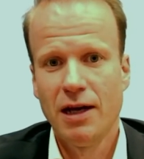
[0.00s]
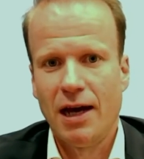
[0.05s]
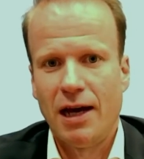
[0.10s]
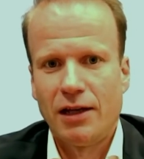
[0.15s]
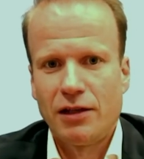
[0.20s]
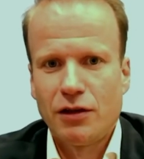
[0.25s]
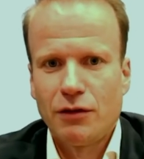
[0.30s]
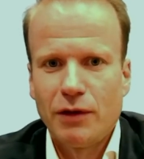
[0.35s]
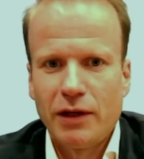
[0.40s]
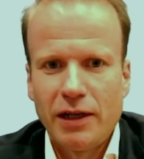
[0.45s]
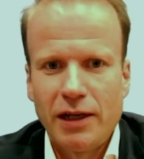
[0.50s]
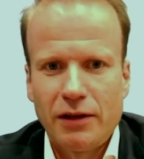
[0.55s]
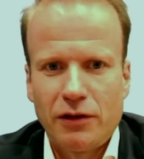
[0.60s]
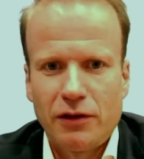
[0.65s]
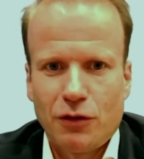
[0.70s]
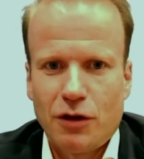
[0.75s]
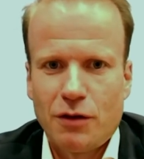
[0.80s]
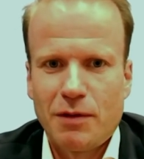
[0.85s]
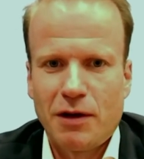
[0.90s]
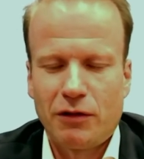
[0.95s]
and so we then
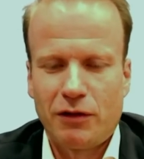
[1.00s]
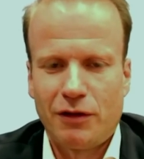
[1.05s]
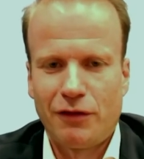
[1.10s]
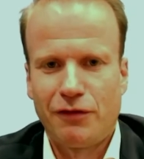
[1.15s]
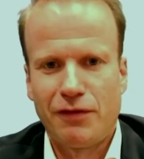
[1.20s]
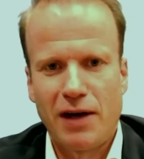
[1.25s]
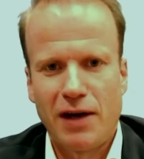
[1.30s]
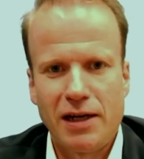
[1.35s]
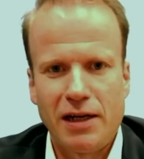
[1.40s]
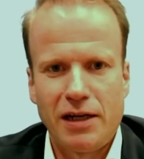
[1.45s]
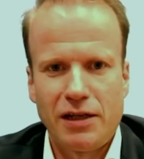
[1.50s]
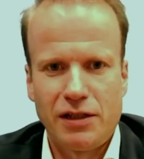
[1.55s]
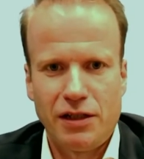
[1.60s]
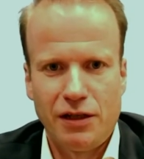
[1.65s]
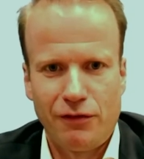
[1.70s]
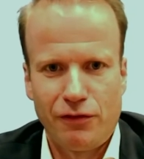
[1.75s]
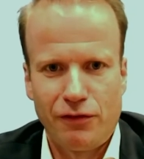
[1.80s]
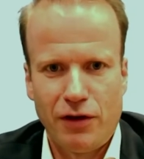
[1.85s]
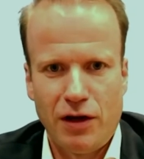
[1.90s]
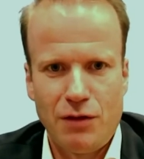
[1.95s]
talk about the financing
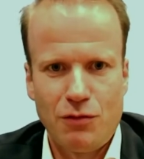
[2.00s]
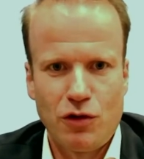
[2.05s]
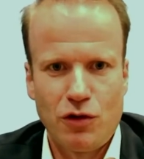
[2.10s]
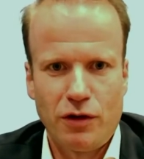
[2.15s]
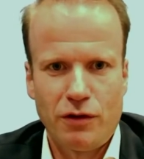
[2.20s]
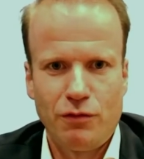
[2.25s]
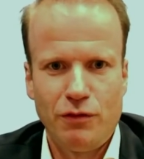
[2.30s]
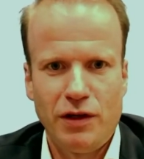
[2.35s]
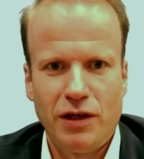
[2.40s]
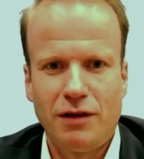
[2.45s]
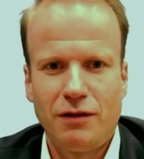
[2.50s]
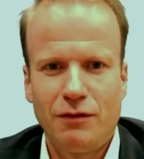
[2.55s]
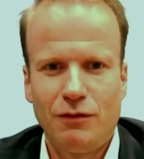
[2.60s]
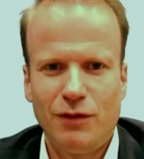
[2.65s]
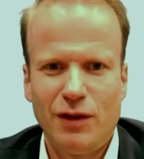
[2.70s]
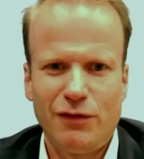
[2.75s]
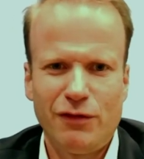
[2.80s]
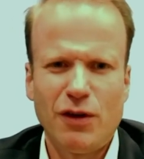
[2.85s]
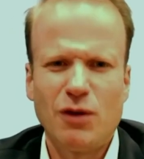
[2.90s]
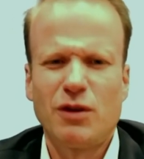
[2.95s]
framework we
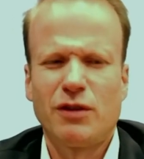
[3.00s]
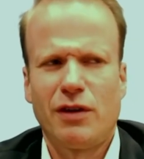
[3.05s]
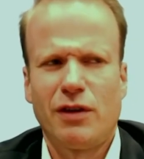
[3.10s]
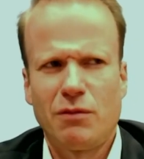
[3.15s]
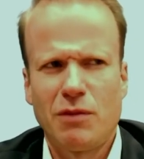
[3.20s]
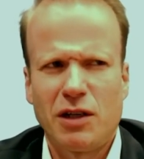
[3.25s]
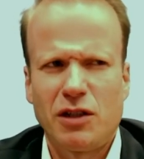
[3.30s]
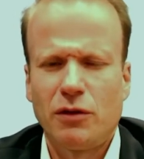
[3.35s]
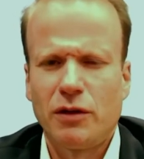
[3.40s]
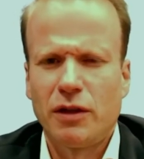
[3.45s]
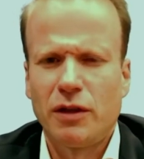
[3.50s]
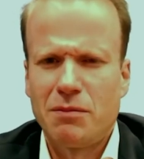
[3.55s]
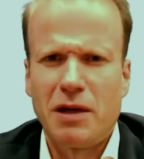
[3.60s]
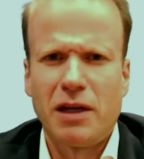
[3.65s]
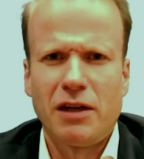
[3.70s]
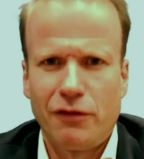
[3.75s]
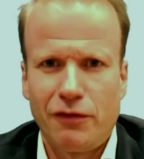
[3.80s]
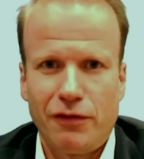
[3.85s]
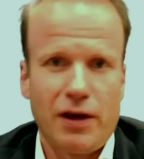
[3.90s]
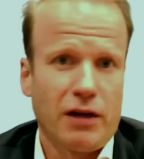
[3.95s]
we focus very much on the
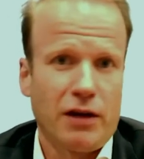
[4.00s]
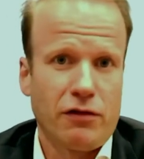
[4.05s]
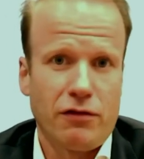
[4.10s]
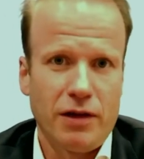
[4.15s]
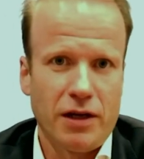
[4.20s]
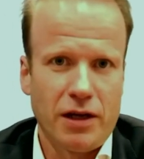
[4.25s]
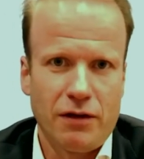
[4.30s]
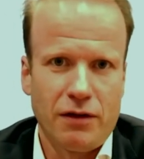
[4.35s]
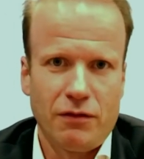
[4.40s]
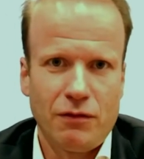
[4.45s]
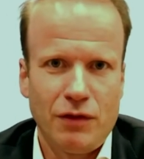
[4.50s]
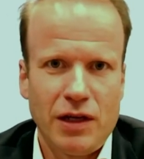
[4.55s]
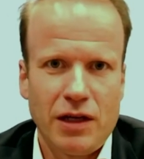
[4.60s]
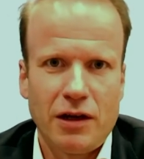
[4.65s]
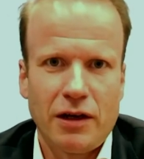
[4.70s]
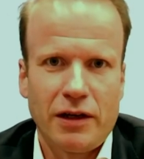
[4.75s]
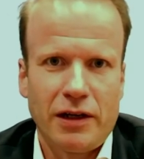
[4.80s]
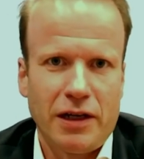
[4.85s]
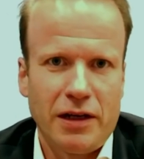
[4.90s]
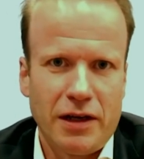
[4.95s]
manufacturing and we
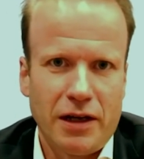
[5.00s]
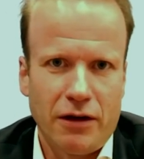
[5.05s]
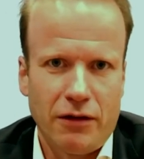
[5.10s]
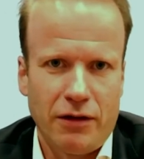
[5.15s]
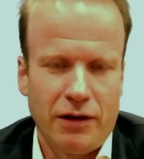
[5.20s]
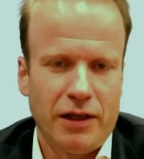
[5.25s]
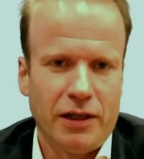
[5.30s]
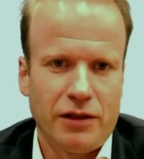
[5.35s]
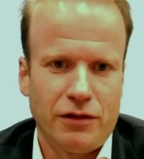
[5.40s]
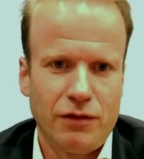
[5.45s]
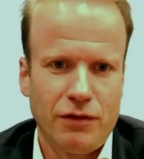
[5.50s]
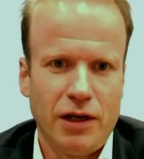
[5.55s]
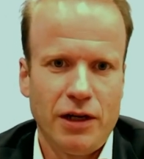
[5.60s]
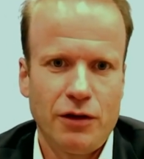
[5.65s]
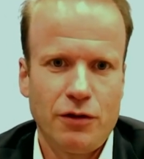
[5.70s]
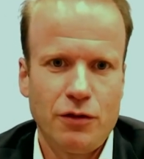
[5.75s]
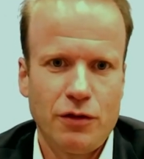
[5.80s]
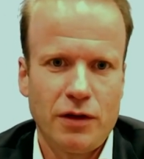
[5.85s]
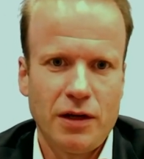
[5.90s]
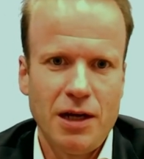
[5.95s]
got in there and that's really
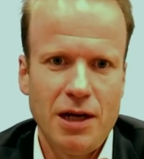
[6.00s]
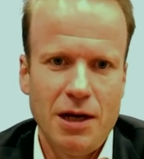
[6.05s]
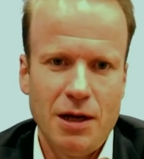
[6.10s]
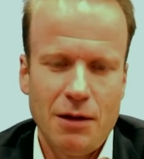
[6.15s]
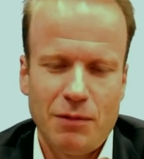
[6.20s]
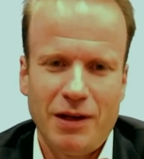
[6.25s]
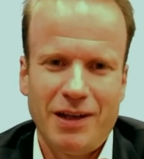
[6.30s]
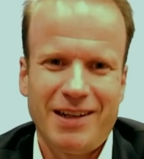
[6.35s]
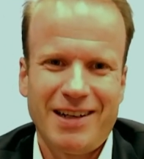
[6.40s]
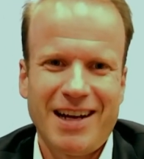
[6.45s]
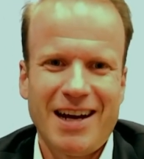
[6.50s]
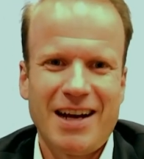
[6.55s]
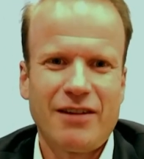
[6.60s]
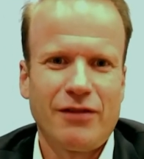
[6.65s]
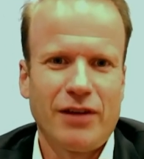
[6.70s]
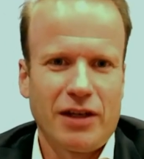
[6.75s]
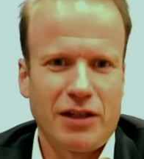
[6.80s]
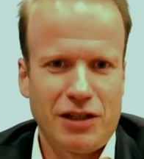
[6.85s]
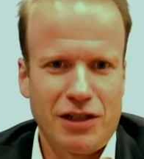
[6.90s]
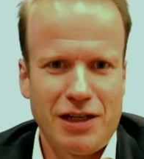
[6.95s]
good but it kind
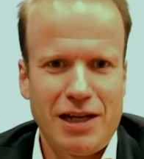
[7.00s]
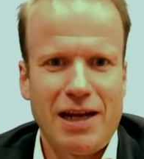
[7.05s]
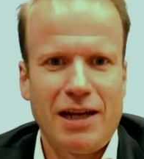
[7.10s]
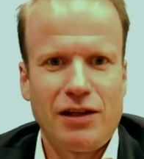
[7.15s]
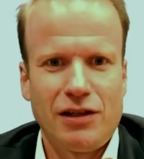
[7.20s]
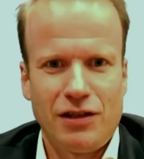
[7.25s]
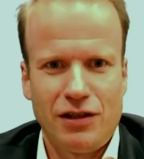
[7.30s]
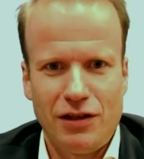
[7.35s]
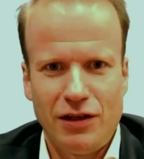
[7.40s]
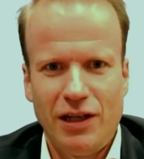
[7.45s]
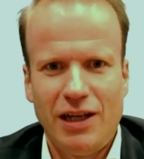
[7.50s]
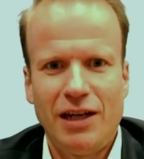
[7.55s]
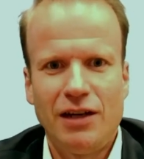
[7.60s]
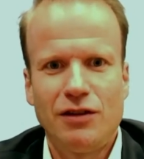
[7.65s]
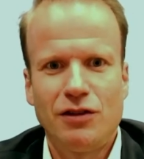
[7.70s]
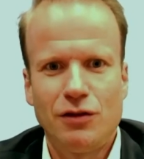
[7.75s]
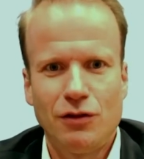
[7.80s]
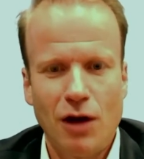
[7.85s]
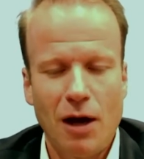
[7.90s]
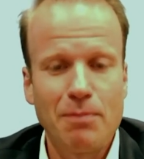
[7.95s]
of extends
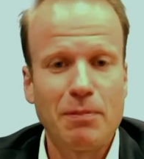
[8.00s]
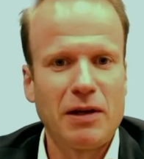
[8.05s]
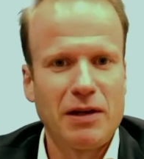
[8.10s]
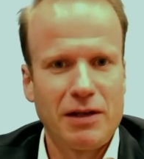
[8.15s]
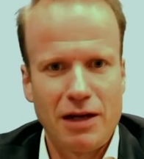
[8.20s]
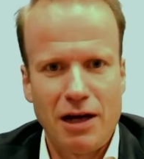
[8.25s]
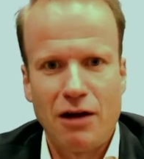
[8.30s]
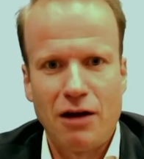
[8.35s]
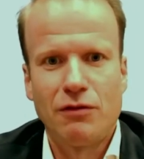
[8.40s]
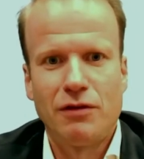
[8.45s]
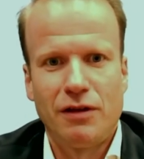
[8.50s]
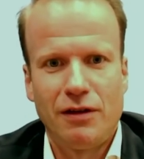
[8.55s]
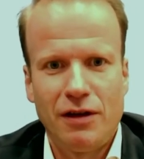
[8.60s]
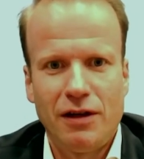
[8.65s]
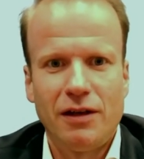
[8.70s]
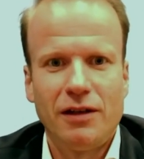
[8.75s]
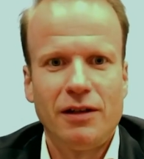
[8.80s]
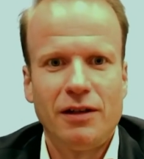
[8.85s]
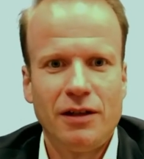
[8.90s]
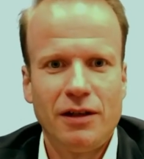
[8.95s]
into up and down
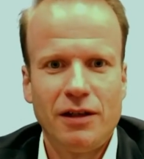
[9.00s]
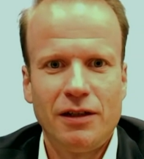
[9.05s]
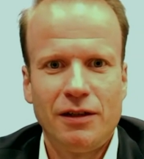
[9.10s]
the the,